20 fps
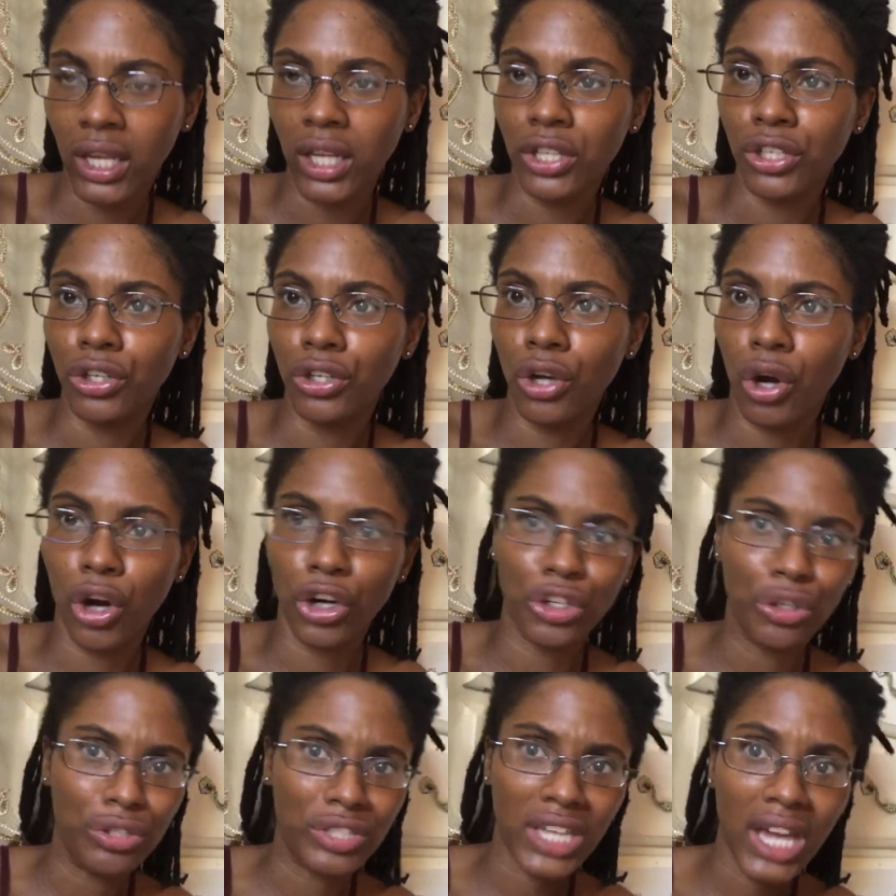You know, are
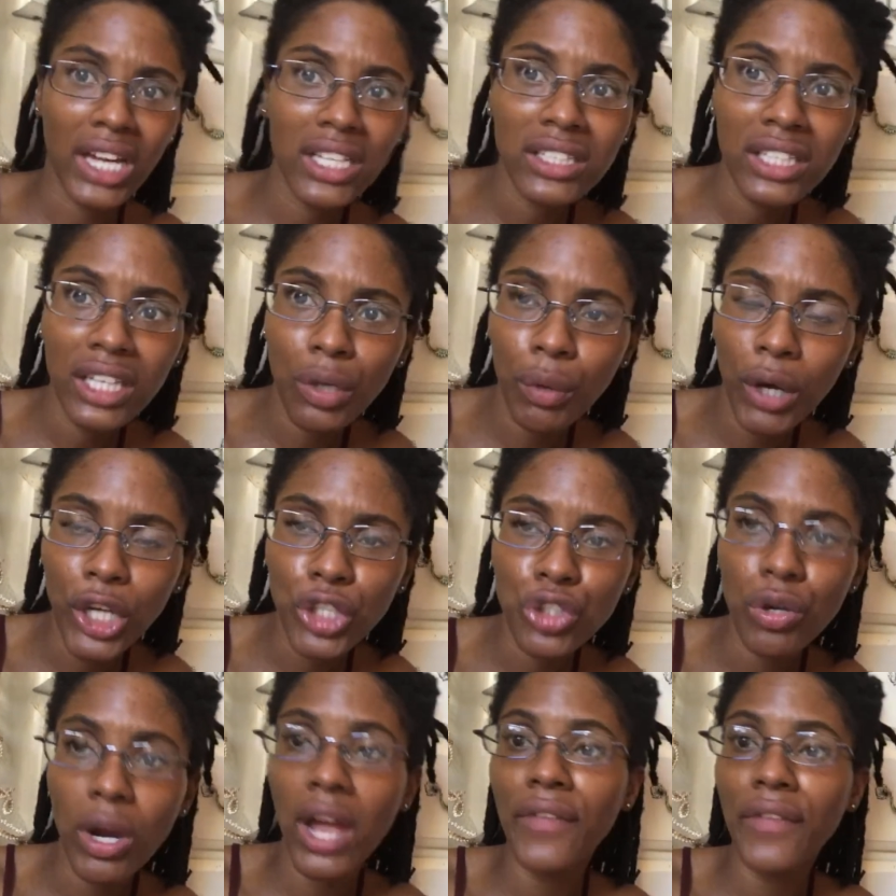you texting while
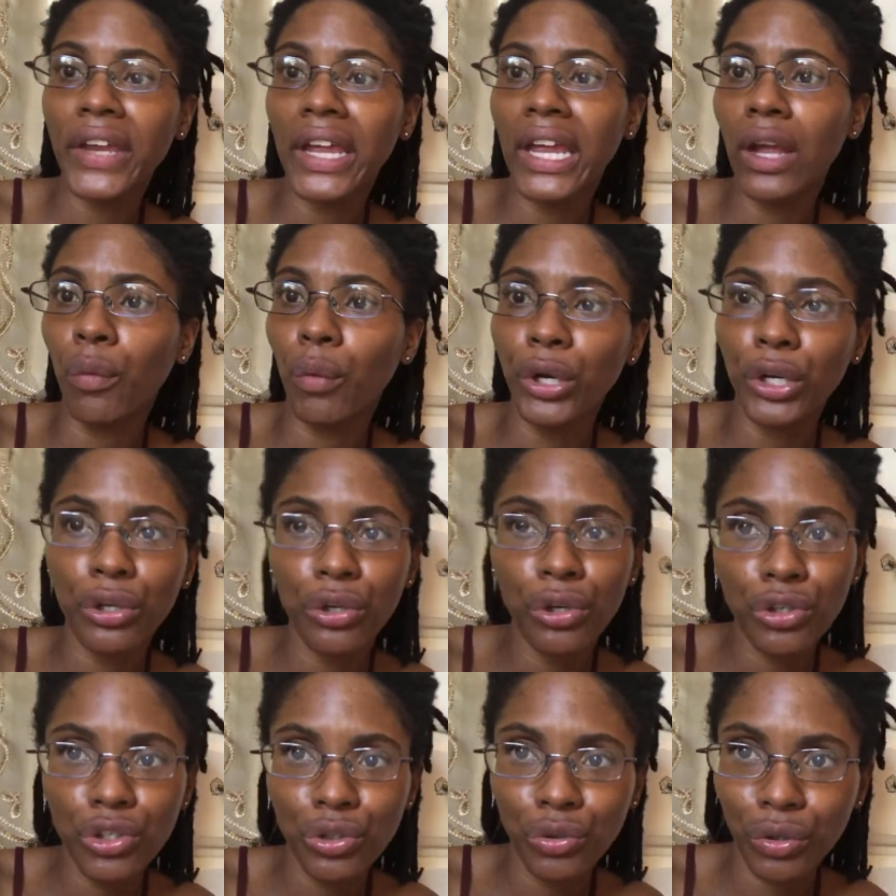driving? What are
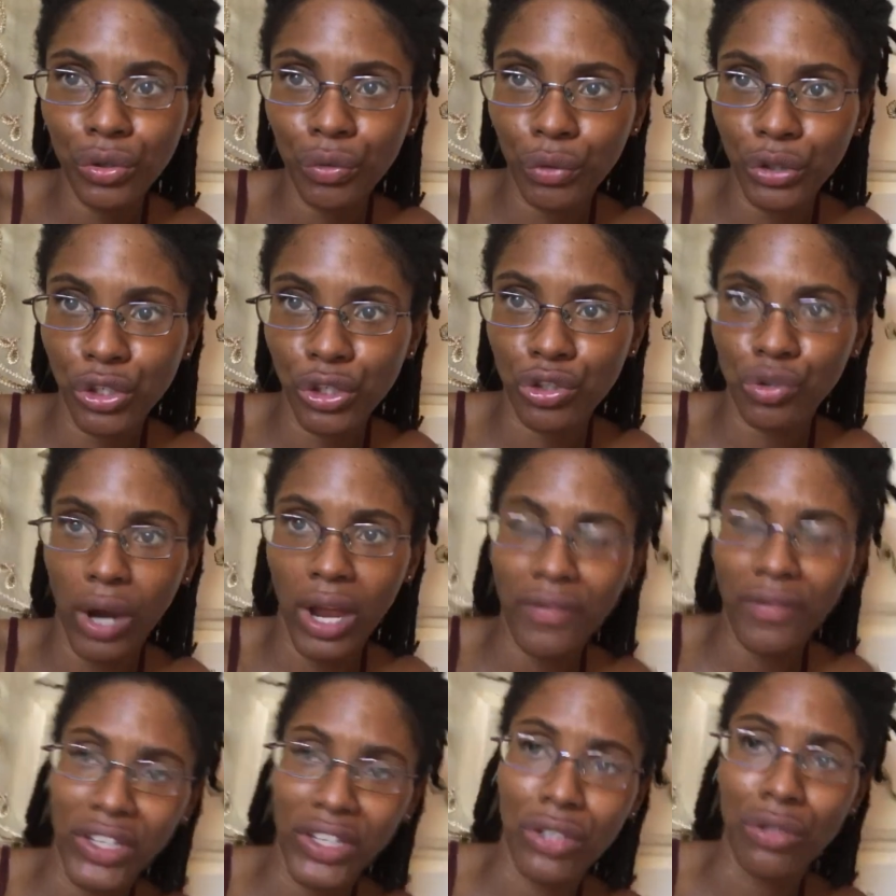you doing when you're
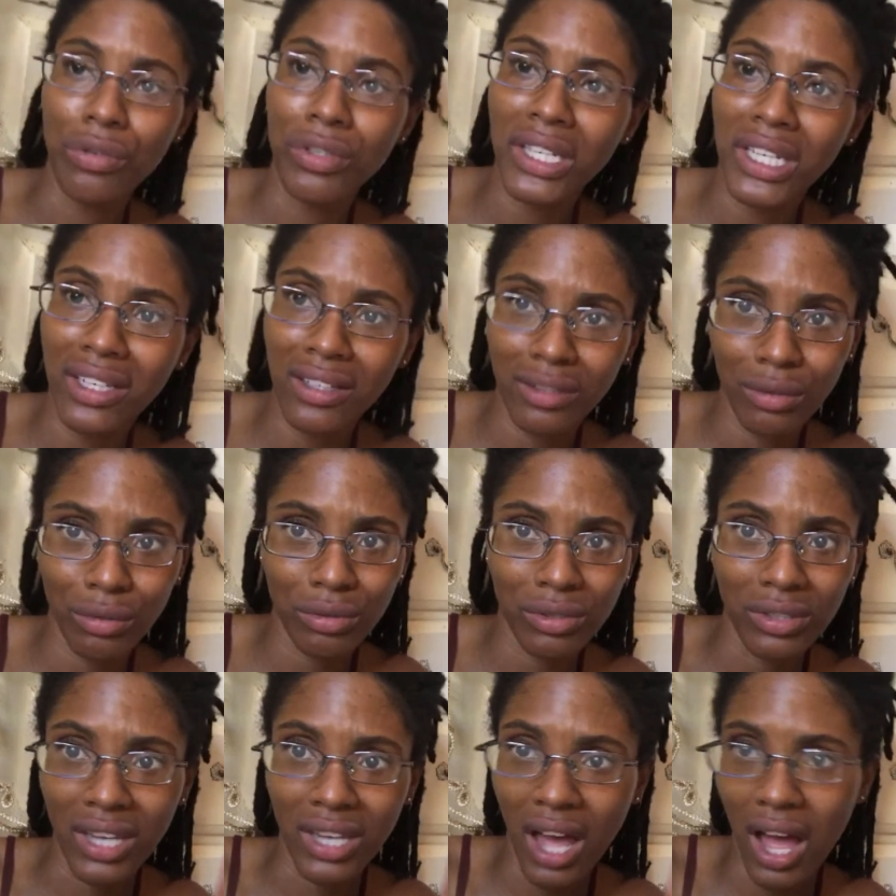driving? You need to
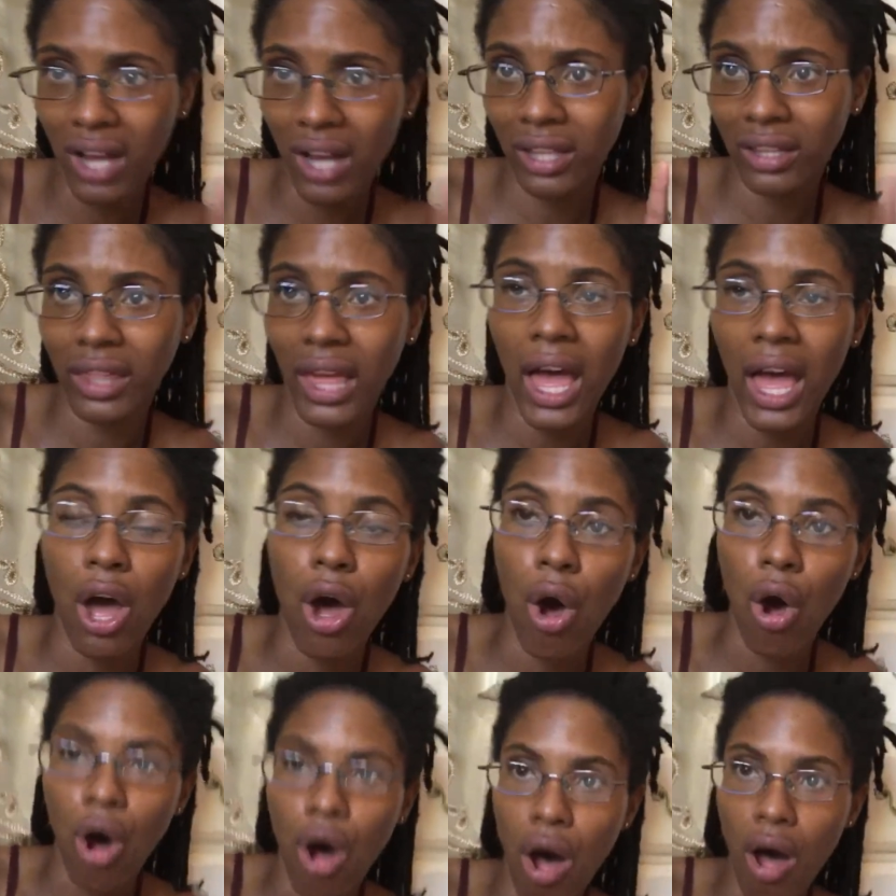knock that
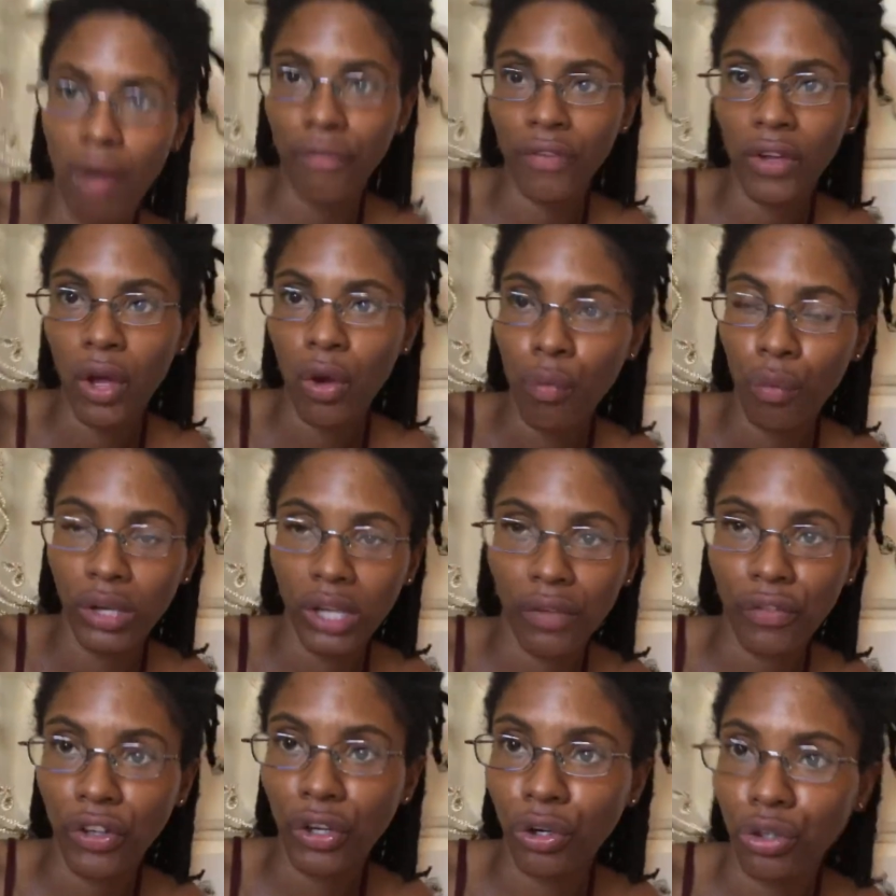off.
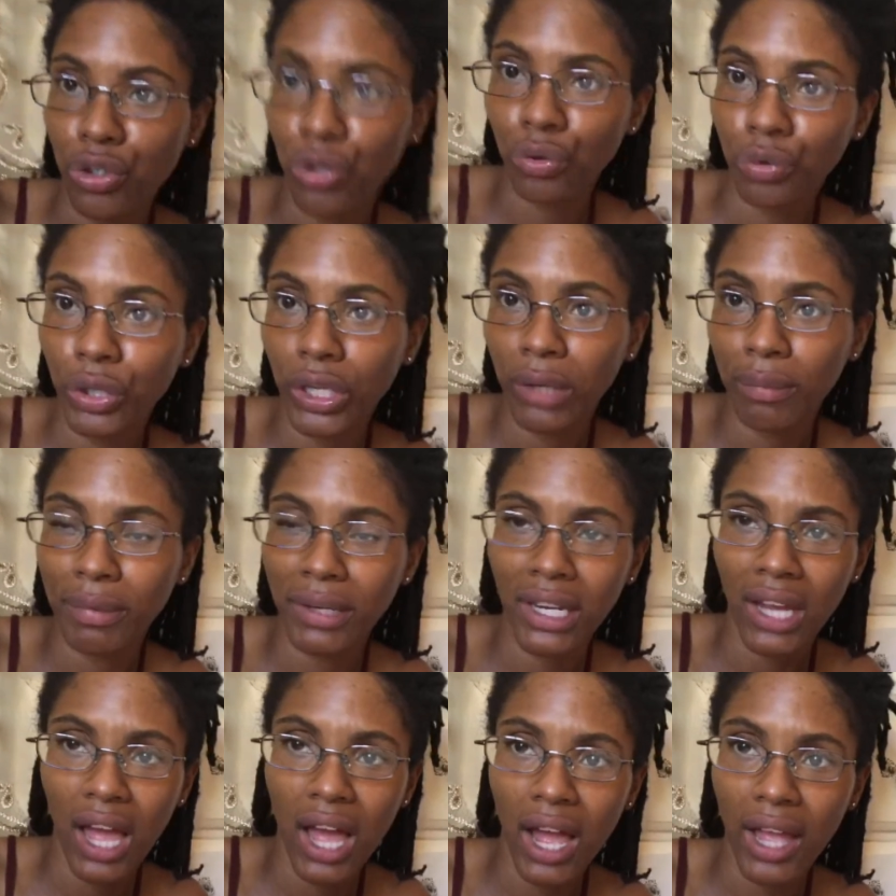Whatever you're doing
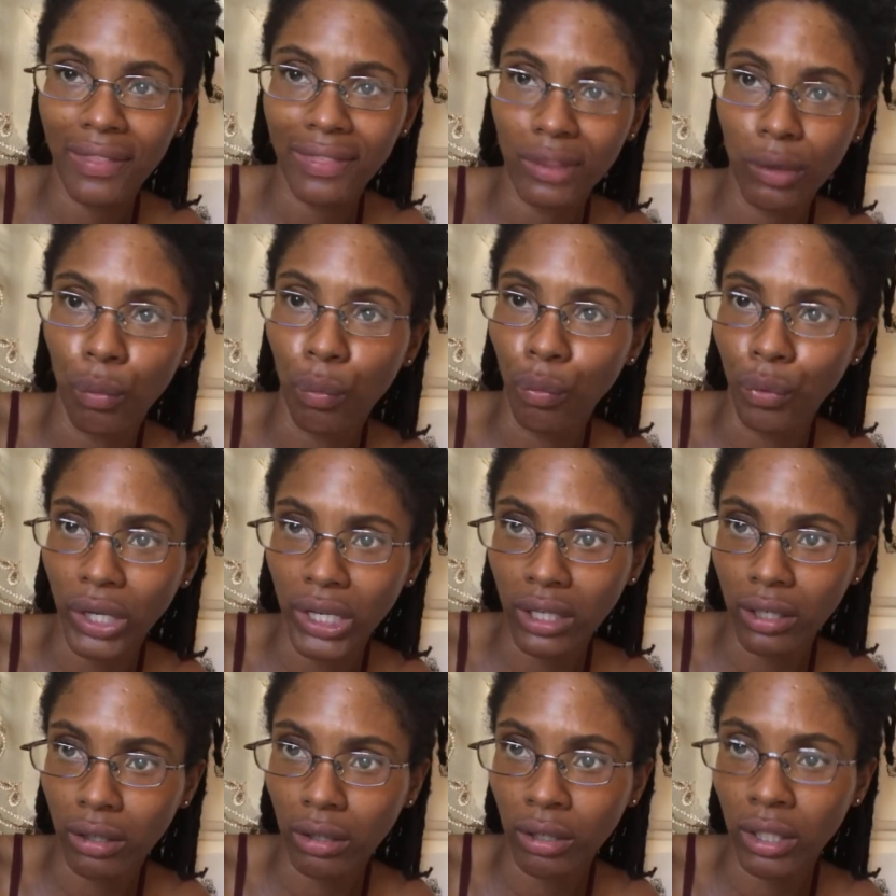behind the
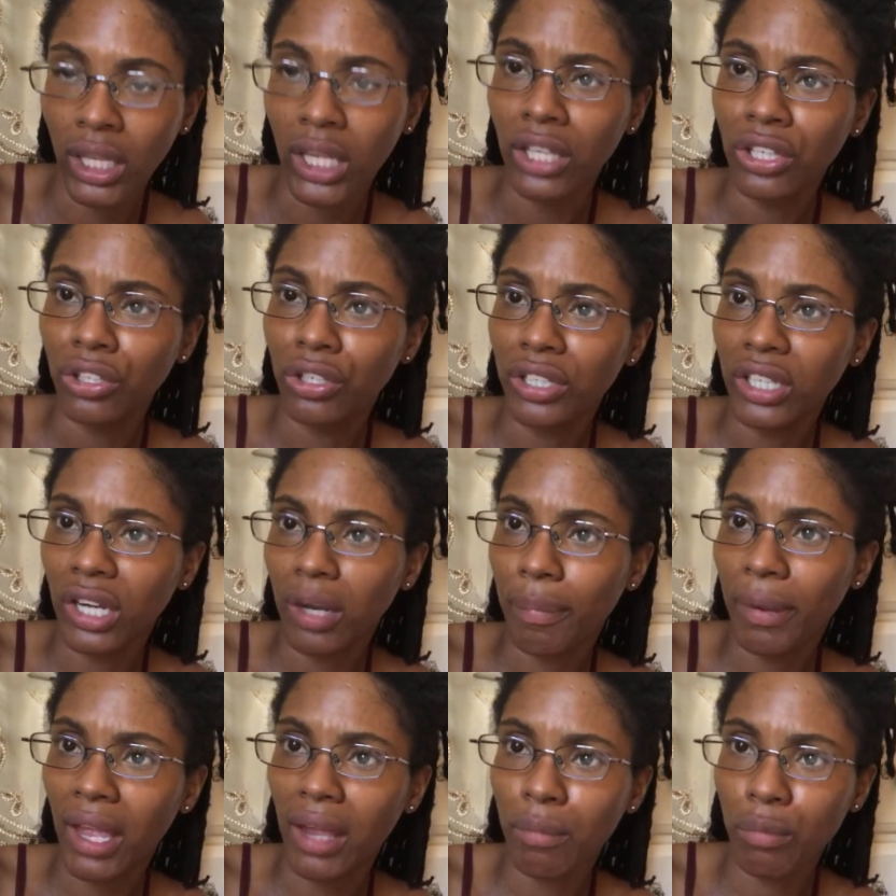wheel, you need to
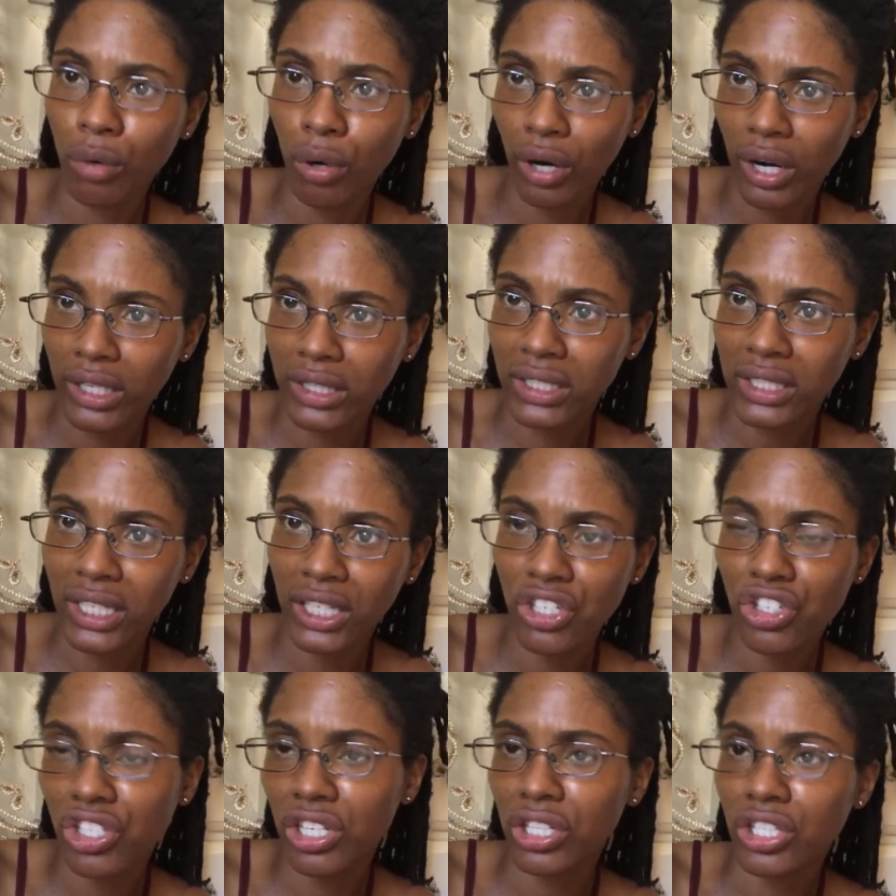pay more
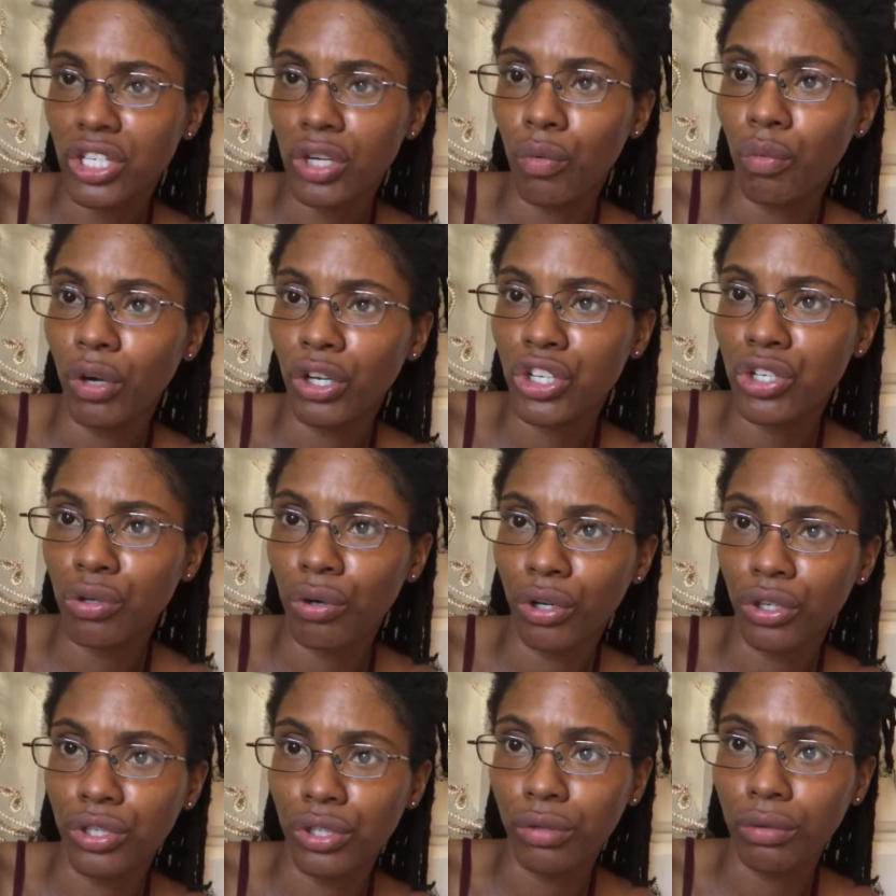attention to what you are
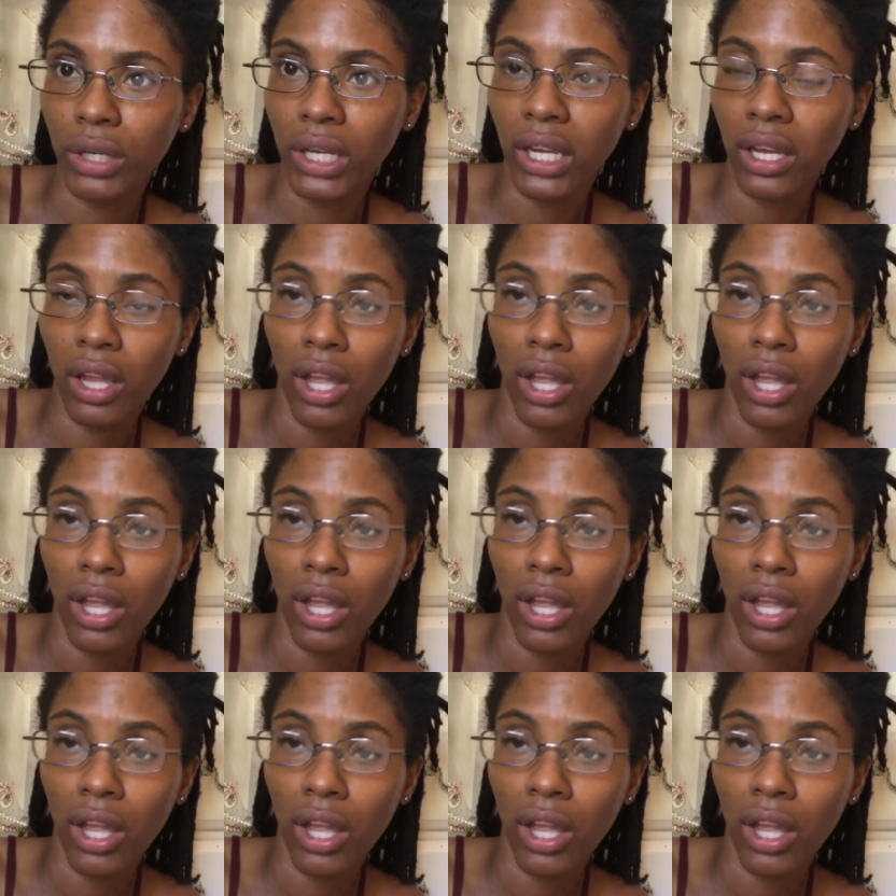doing.